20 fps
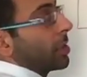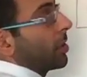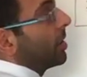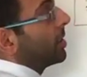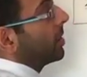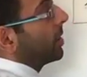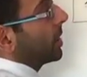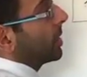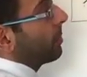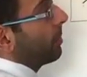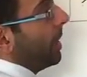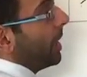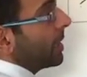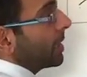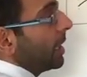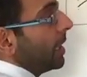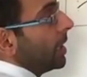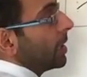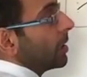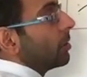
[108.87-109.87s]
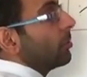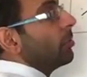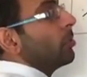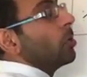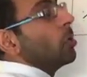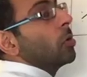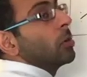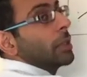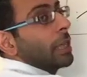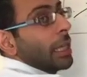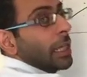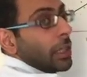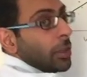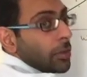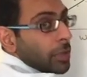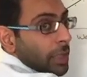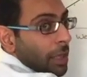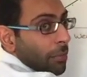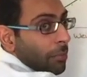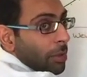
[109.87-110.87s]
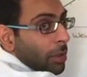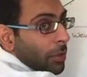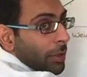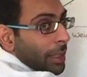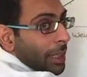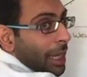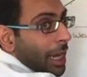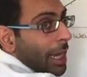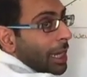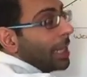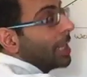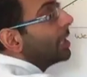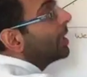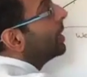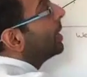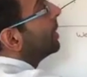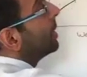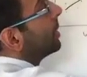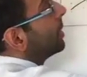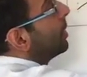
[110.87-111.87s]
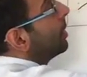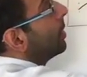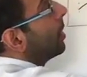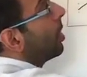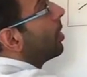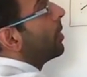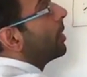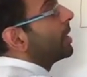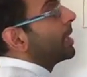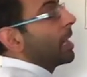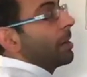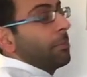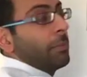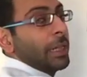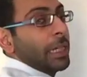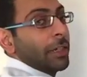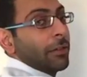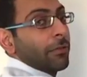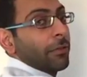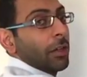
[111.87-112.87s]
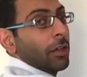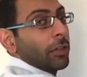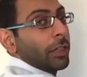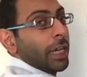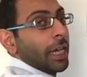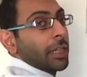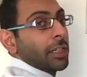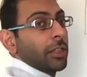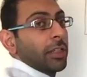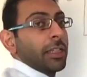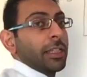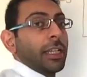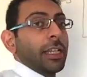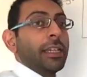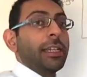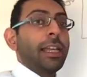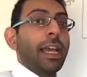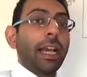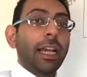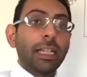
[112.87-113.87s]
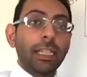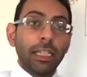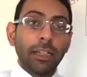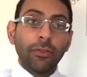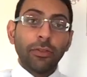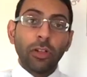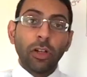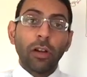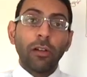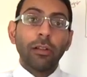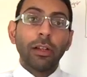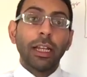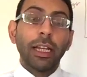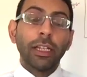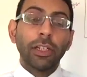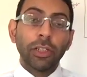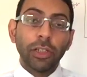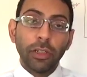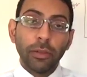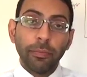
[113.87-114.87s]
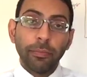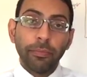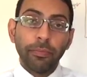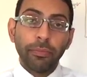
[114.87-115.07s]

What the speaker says: So as you expect, the more they use their blue inhaler, the lower their peak flow gets. So there's a negative correlation.